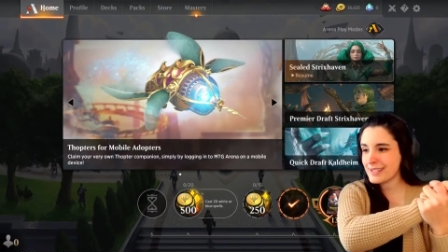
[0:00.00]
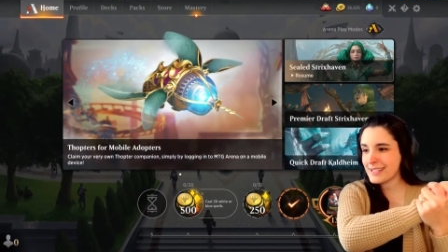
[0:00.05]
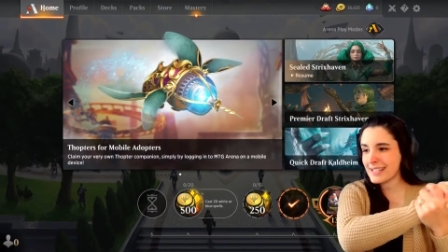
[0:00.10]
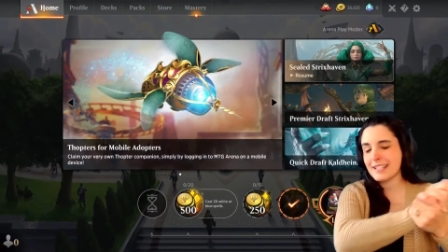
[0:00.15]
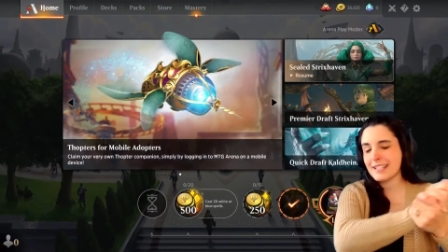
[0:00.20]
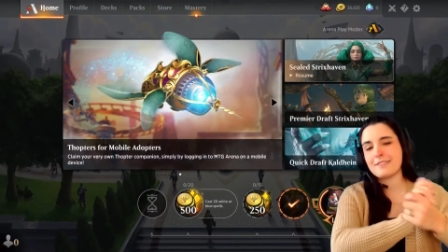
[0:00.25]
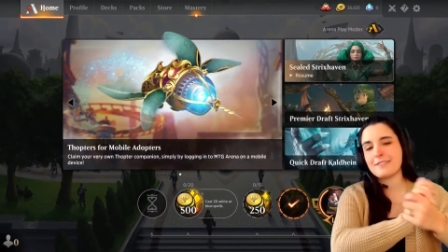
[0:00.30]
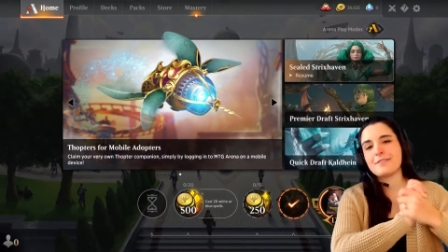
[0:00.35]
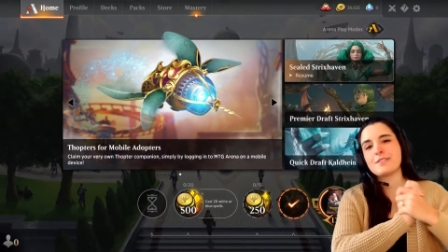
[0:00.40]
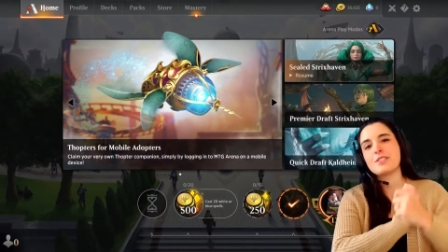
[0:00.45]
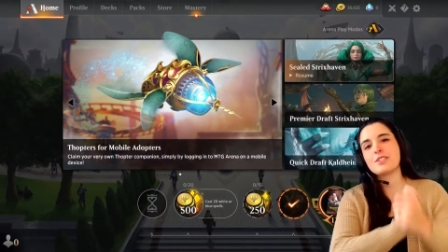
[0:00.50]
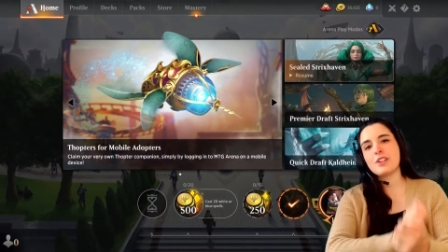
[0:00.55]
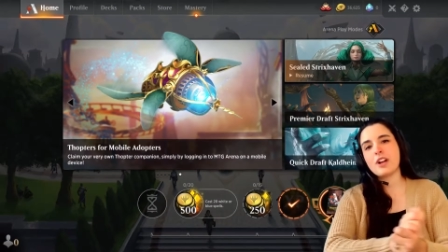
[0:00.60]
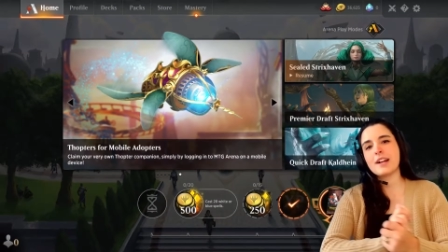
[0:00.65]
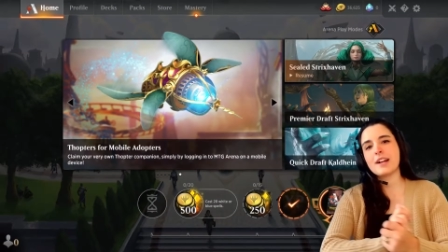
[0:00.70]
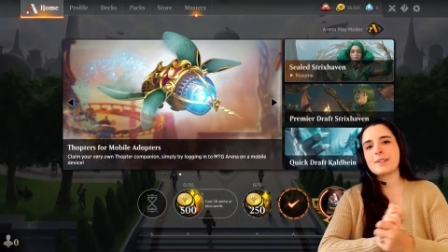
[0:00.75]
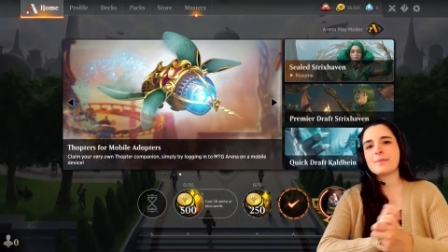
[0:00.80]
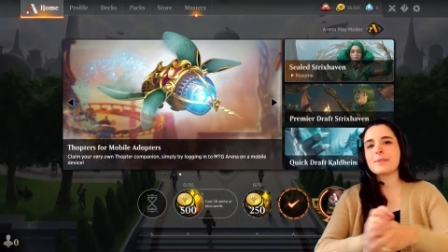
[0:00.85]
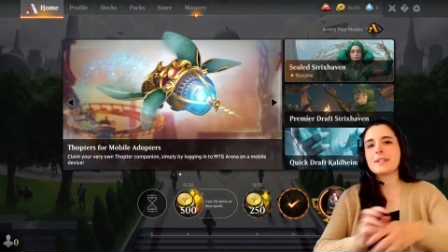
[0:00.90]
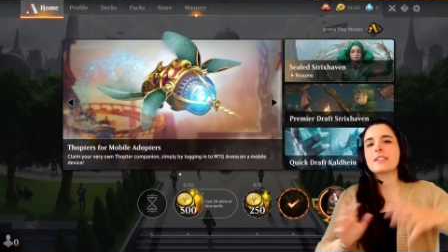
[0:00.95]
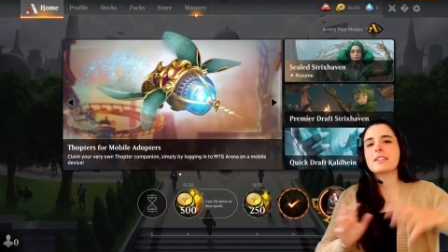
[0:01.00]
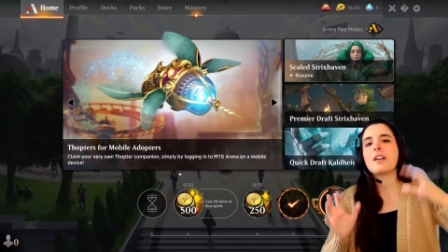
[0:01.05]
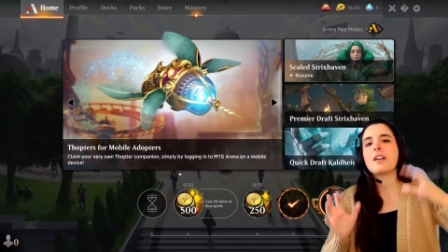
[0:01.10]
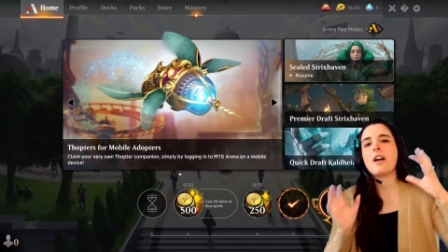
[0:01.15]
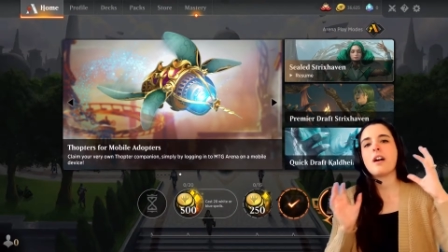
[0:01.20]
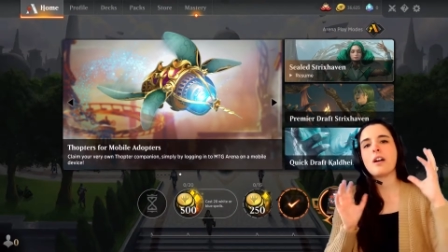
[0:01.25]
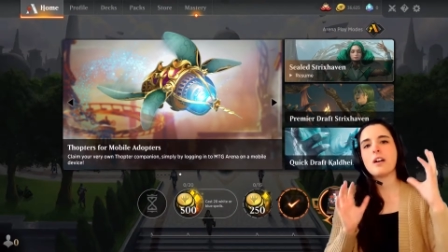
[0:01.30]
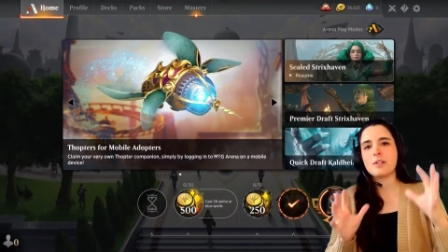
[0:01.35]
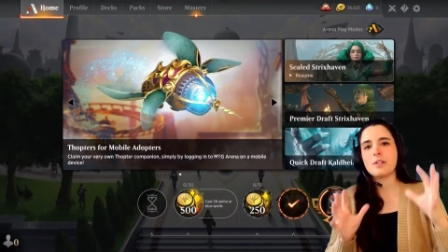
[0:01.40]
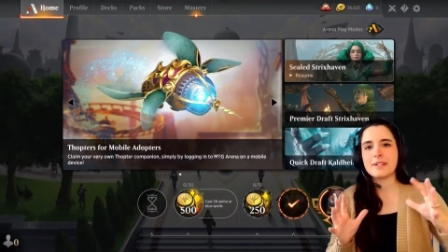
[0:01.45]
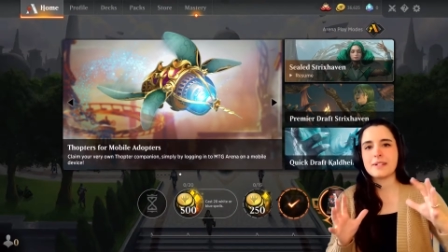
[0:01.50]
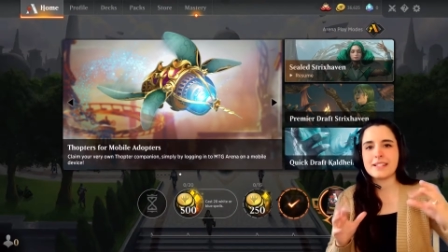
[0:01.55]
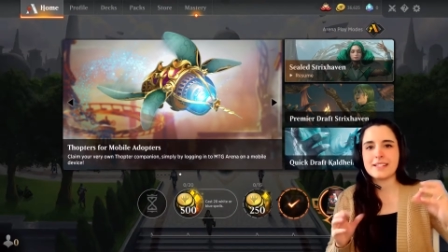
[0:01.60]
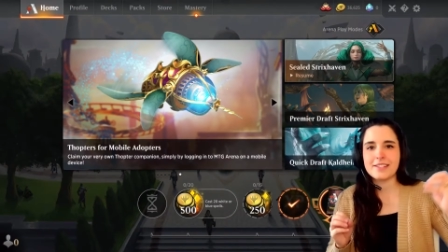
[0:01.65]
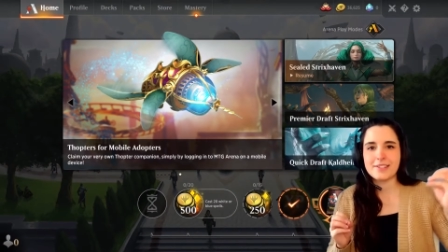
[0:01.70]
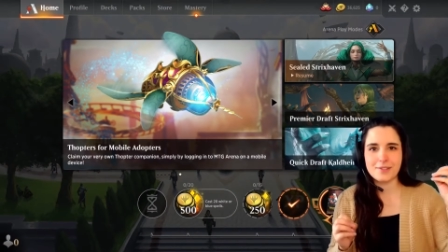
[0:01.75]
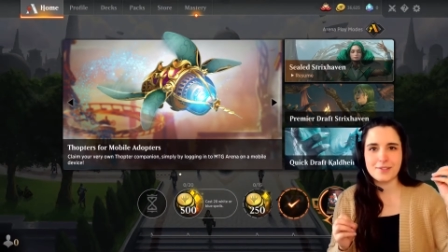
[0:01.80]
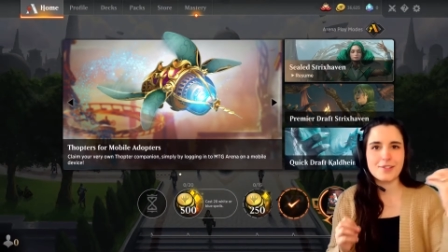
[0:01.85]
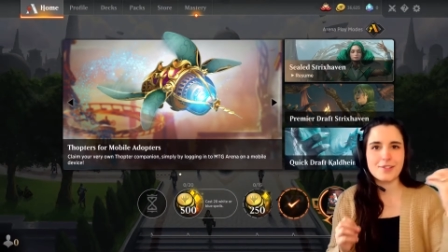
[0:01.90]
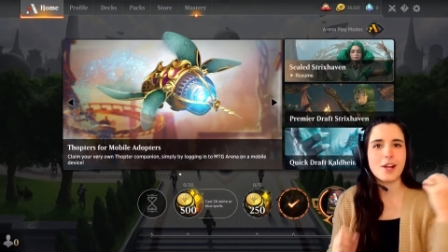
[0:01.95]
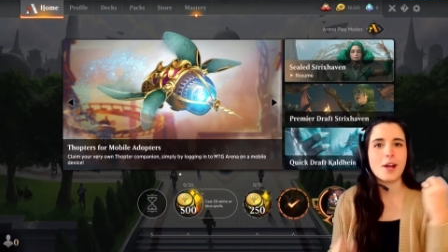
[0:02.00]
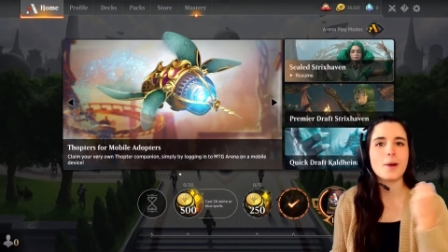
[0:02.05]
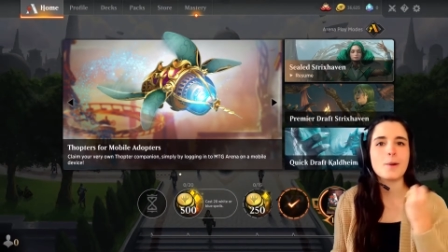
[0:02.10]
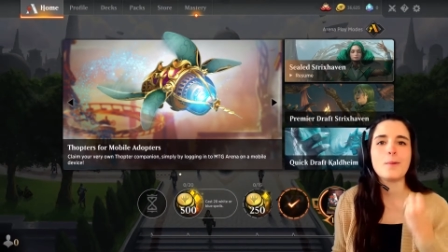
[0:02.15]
and if not, we can always use our